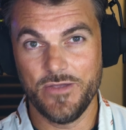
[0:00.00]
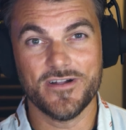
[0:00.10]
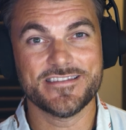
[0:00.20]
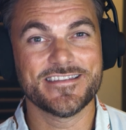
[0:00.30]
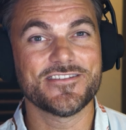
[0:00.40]
He
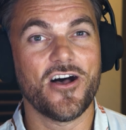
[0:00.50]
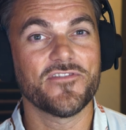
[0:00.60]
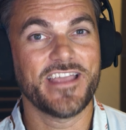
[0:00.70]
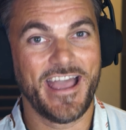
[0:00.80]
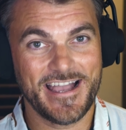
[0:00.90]
wants to
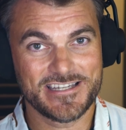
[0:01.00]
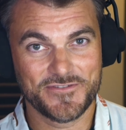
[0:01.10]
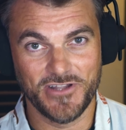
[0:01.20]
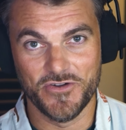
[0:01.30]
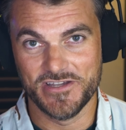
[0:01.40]
solve cash
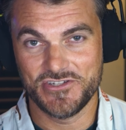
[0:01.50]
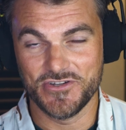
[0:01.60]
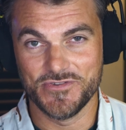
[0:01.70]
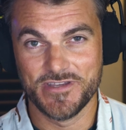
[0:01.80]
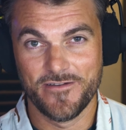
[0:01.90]
flow
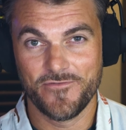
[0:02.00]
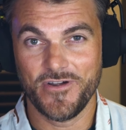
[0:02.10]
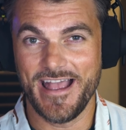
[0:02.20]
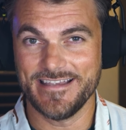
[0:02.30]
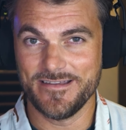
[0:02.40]
issues for
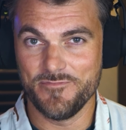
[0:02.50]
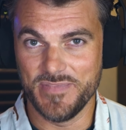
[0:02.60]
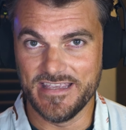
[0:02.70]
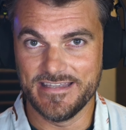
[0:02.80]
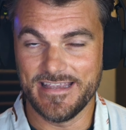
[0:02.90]

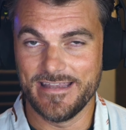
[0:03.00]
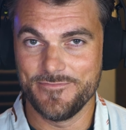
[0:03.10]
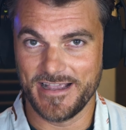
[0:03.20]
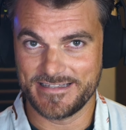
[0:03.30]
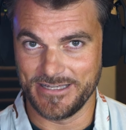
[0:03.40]
SMBs in
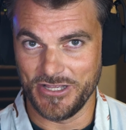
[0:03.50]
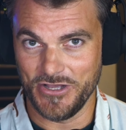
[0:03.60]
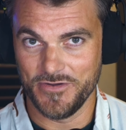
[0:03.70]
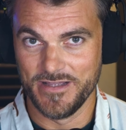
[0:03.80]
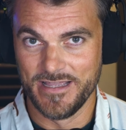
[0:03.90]

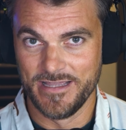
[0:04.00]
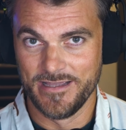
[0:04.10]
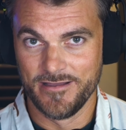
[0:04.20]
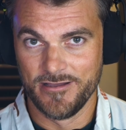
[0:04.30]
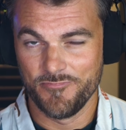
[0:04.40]
Mexico.
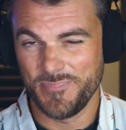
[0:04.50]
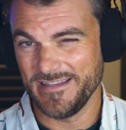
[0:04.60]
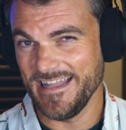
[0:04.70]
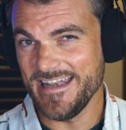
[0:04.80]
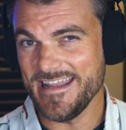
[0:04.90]
But
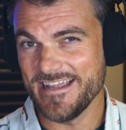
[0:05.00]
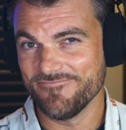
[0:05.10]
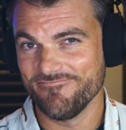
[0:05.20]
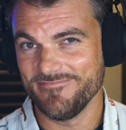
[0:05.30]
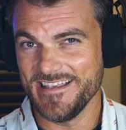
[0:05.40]

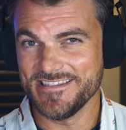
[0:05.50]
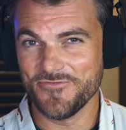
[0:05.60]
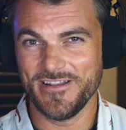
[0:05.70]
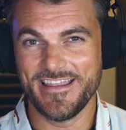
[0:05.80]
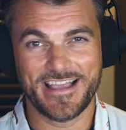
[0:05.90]
lending isn't
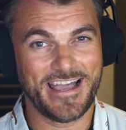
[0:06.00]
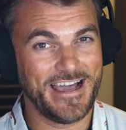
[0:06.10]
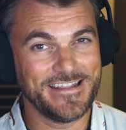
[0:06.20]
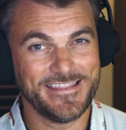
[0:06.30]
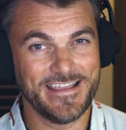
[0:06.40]
really the
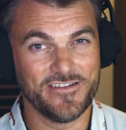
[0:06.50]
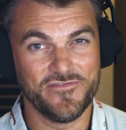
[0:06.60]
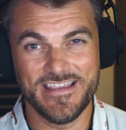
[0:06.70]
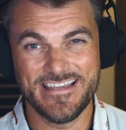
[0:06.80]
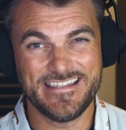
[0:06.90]
kind of thing
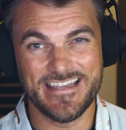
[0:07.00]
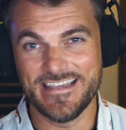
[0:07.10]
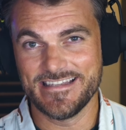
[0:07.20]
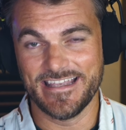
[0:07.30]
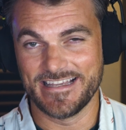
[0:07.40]

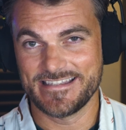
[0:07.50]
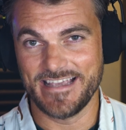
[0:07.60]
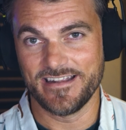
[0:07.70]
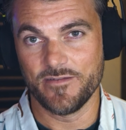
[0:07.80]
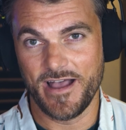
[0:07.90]
VCs get
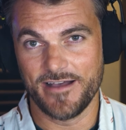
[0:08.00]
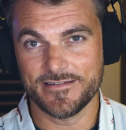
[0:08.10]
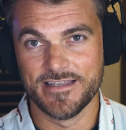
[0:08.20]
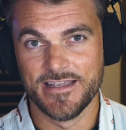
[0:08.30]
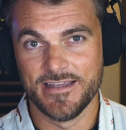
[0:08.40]
excited
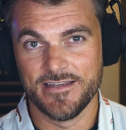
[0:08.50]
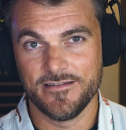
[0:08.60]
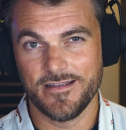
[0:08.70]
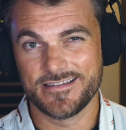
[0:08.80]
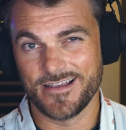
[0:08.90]
about.
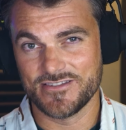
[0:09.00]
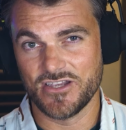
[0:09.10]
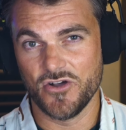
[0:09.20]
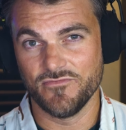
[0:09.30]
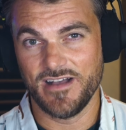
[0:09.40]
It's
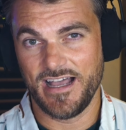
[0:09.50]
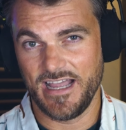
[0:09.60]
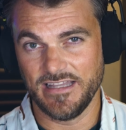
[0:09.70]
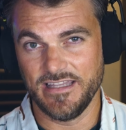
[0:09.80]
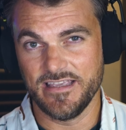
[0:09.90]
also
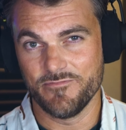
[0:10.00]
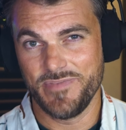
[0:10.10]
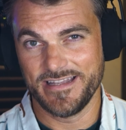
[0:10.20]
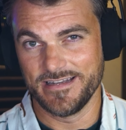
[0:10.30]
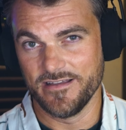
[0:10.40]
highly
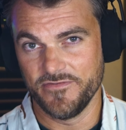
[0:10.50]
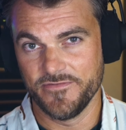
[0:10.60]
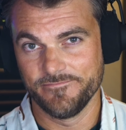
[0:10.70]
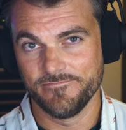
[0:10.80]
competitive.